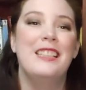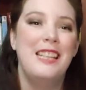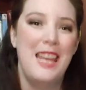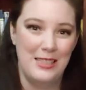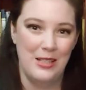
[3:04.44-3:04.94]
a
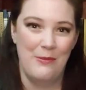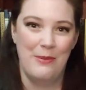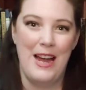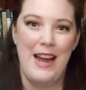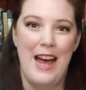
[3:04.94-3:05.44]
Kingdom
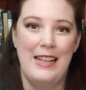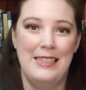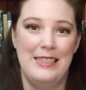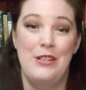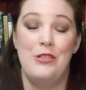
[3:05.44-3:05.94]
by
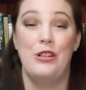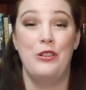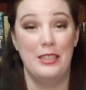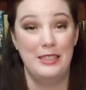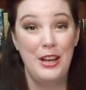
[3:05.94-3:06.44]
Alexandra
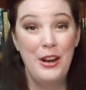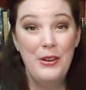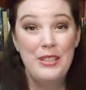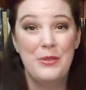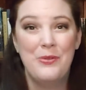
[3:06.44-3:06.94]

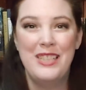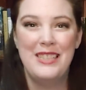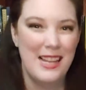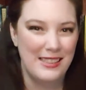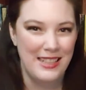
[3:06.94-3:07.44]
Christo. It's a
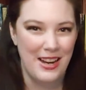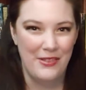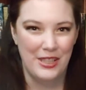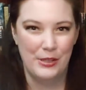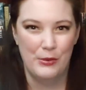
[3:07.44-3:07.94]
retelling
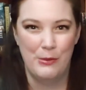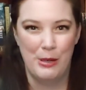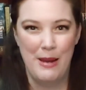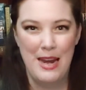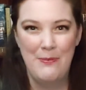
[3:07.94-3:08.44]
of The Little
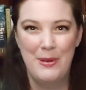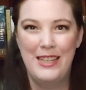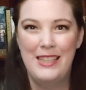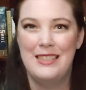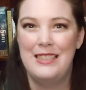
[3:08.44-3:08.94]
Mermaid, but
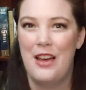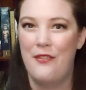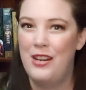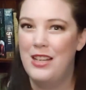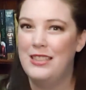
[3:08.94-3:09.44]
it is
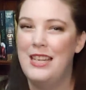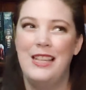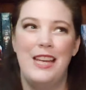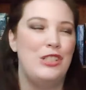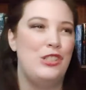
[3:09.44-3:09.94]
definitely
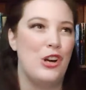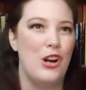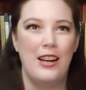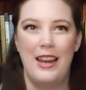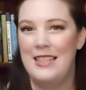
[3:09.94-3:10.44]
like
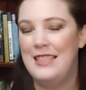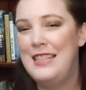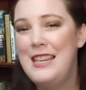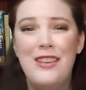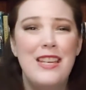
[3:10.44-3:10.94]
dark and
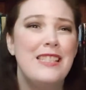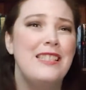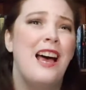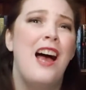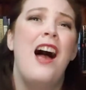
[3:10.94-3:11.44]

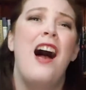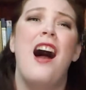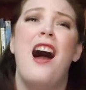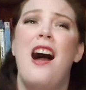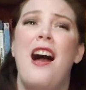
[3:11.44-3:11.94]
devious.
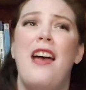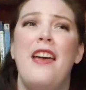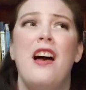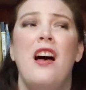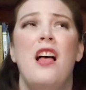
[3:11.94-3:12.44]

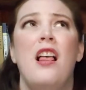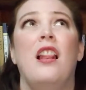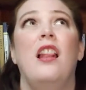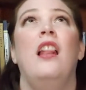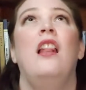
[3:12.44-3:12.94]
I
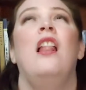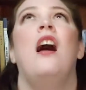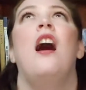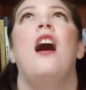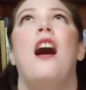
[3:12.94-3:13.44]

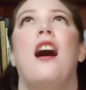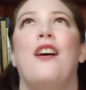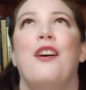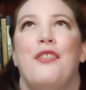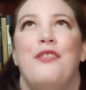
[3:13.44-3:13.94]

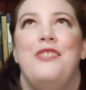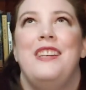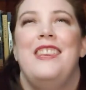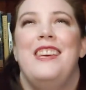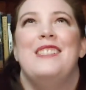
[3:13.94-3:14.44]
loved
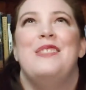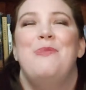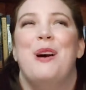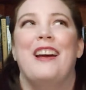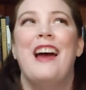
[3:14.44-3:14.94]
this
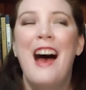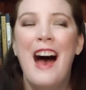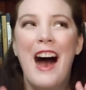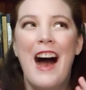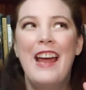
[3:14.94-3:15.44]
book.
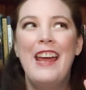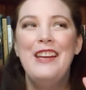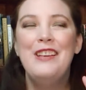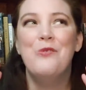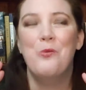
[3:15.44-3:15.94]

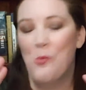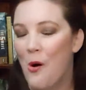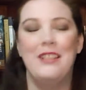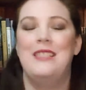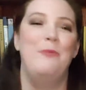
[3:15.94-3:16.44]
I
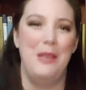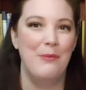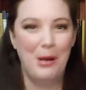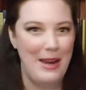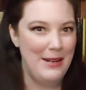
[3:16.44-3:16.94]
want to be a
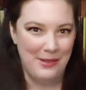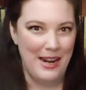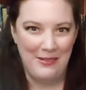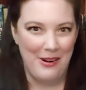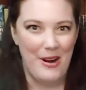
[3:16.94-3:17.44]
mermaid when
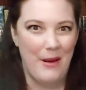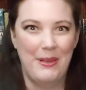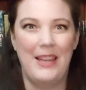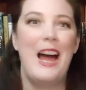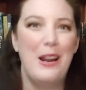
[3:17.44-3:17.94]
I grow up.
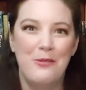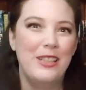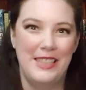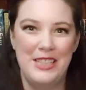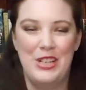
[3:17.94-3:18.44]
Like, I
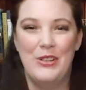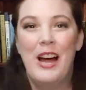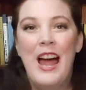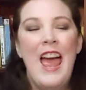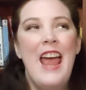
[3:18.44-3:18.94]
really do.
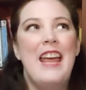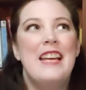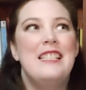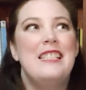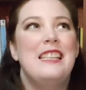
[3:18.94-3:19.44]

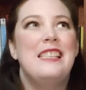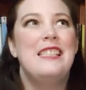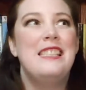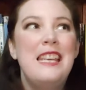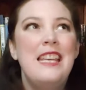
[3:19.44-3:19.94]
And to
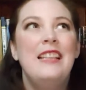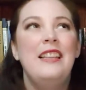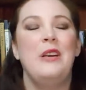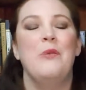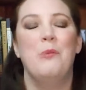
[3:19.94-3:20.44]
see
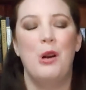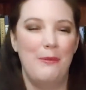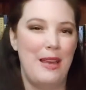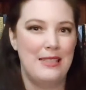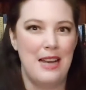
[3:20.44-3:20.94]
like
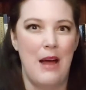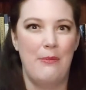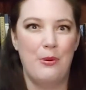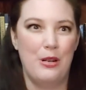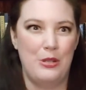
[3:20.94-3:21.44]
mermaids not
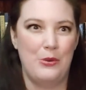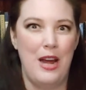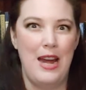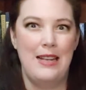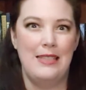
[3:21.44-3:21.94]

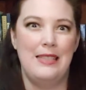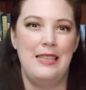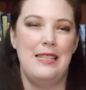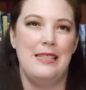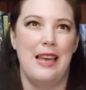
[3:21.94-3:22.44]
portrayed as
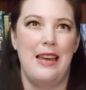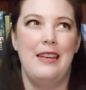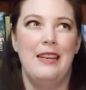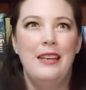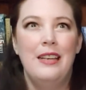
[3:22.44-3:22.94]
these
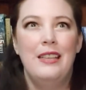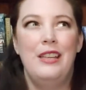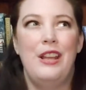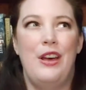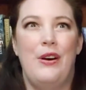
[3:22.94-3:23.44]
like,
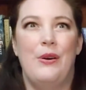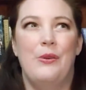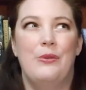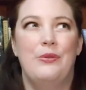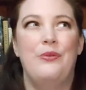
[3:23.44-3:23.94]
you
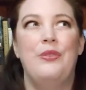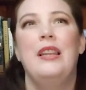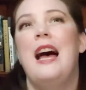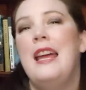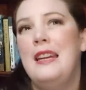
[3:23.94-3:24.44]
know,
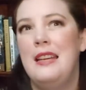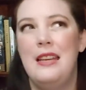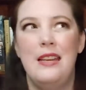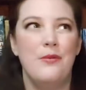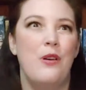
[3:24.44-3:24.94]

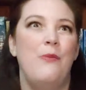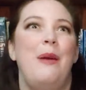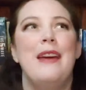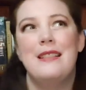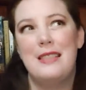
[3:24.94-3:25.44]
flighty,
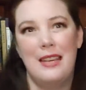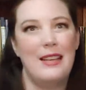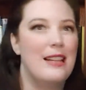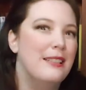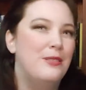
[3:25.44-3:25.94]

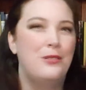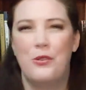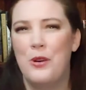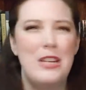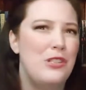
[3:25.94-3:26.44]
romantic
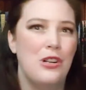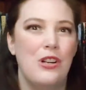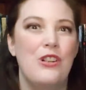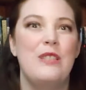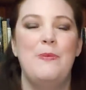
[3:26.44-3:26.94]

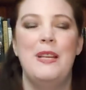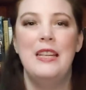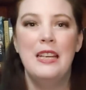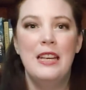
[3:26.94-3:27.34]
creatures, but